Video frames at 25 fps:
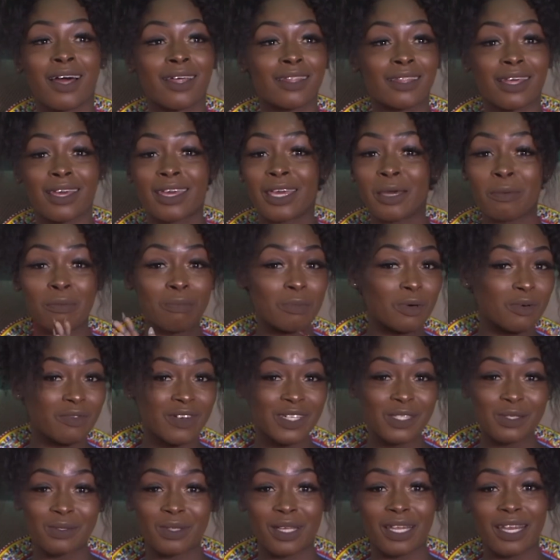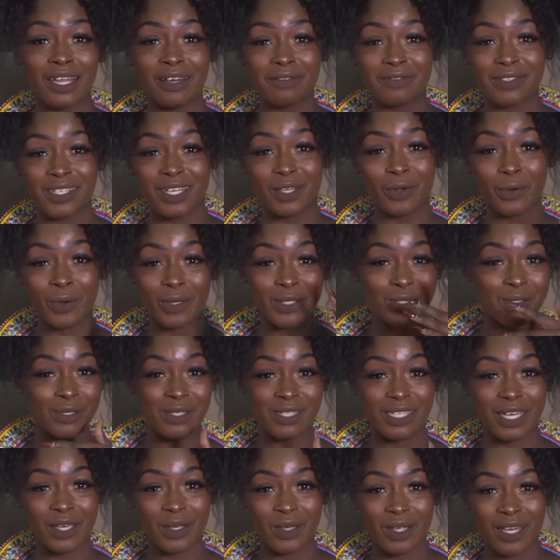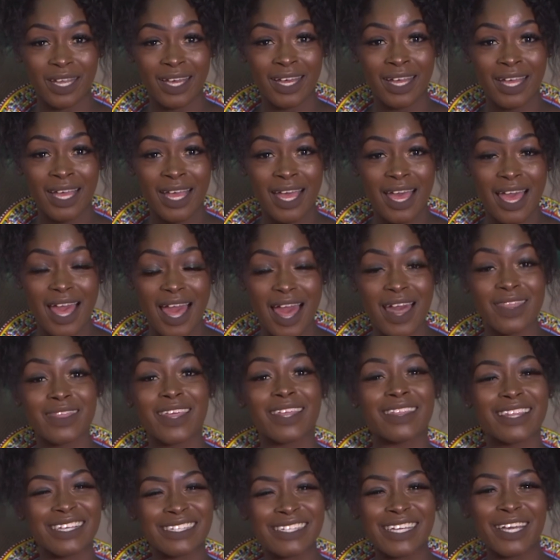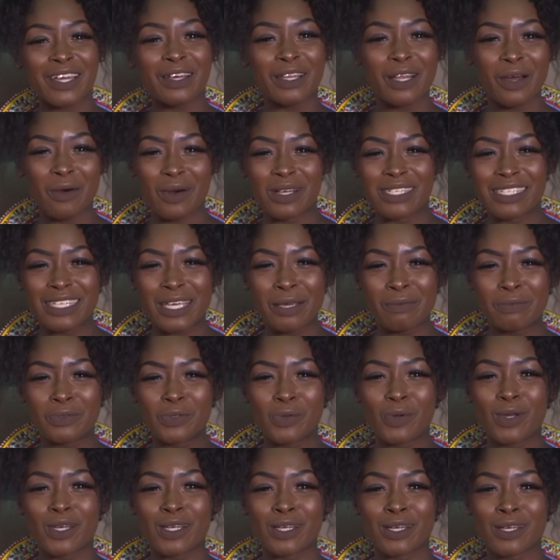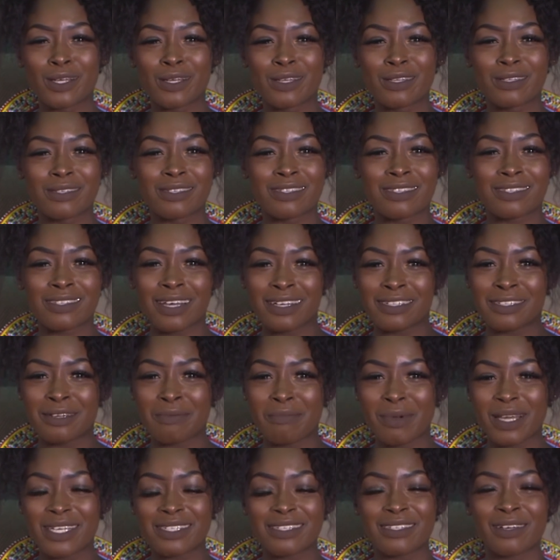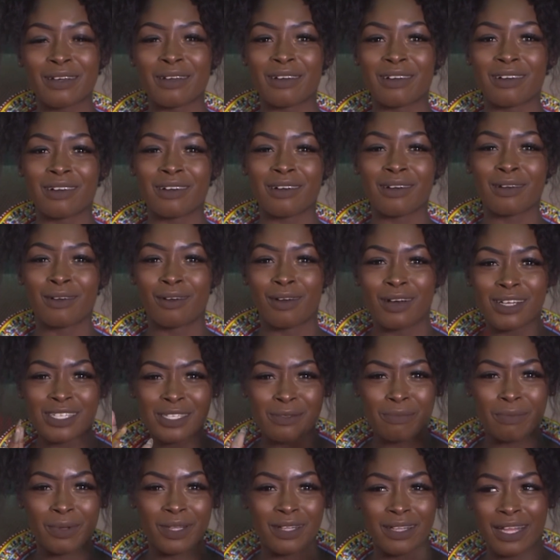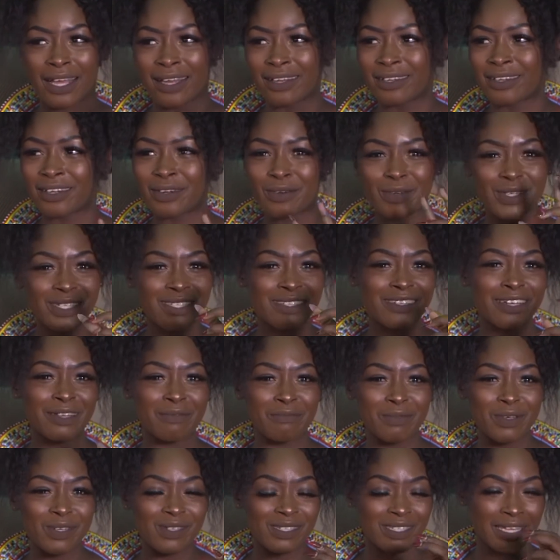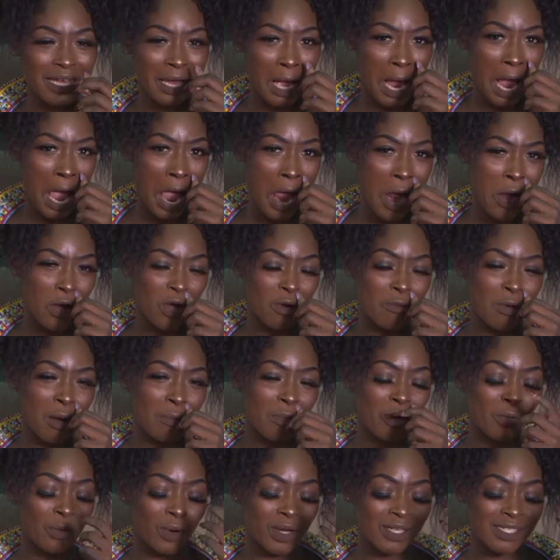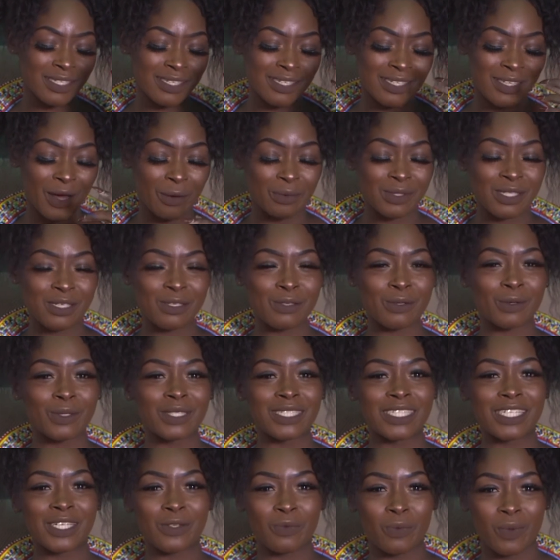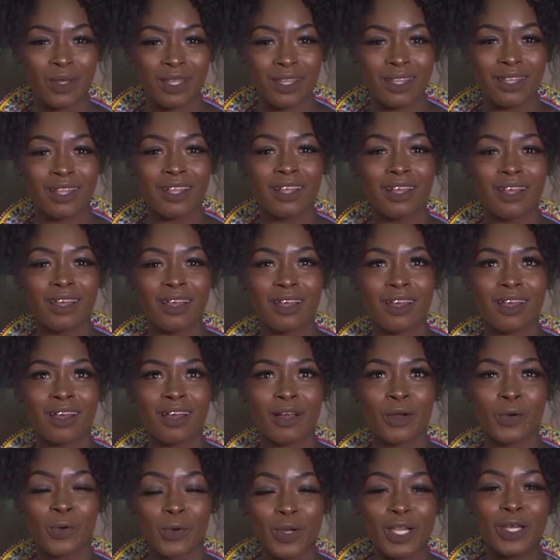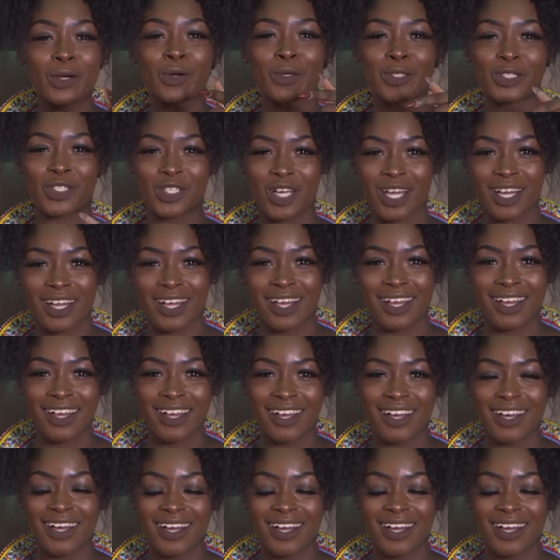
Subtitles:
they keep moving to the left and going to secular, and then the secular ones keep doing such amazing gospel, like Christian music. Remember what Sauti Sol did with Kuliko Jana?